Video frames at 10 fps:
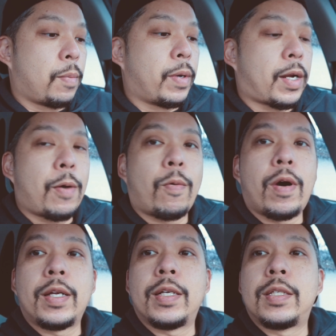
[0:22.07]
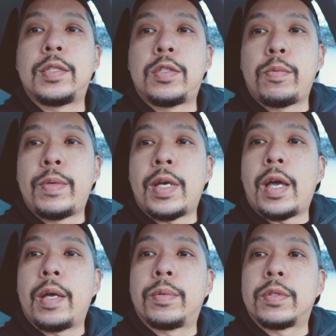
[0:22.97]
But I wanted to be
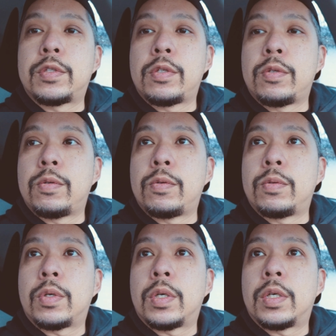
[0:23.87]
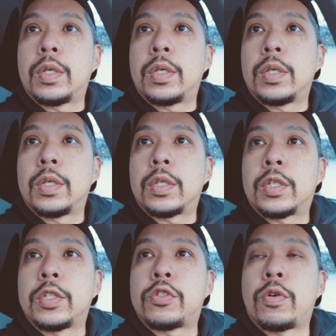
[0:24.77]
able to
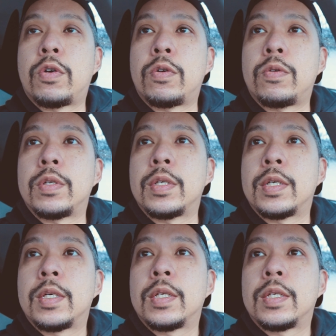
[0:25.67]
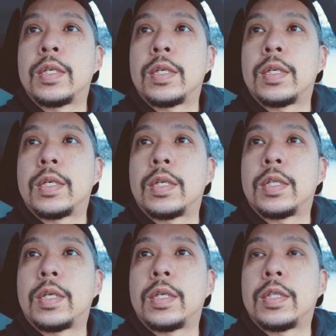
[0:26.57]
control
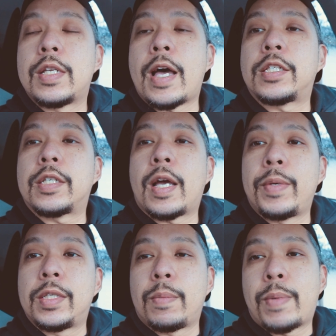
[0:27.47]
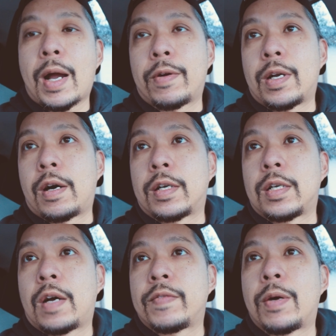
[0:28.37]
the dash cam easy, power it on and
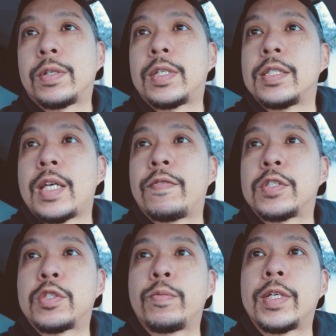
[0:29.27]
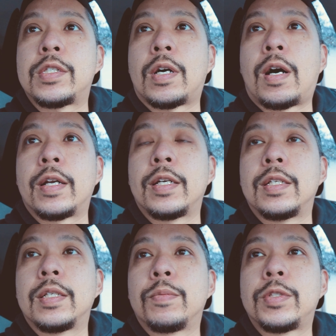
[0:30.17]
off. Now, it does have a switch on it,
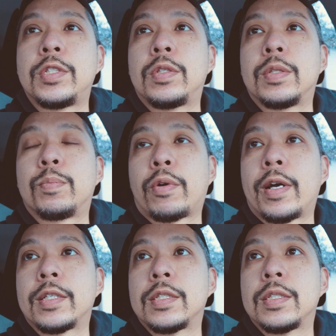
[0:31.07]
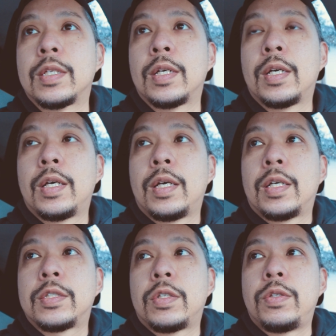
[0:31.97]
which you can press,
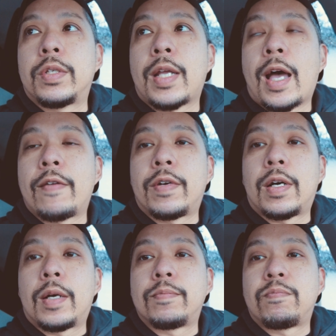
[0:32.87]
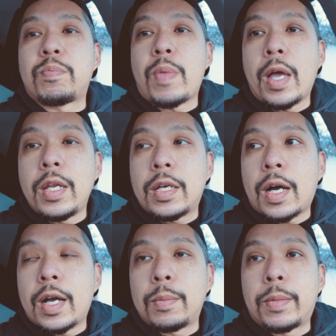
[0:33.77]
so you can have any
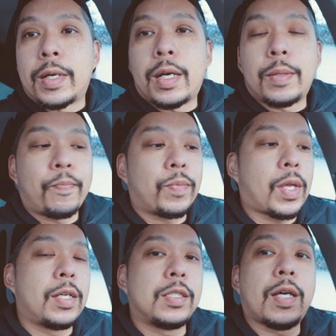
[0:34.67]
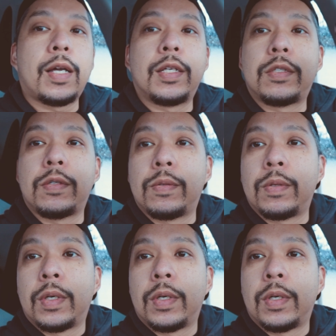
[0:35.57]
kind, but I decided to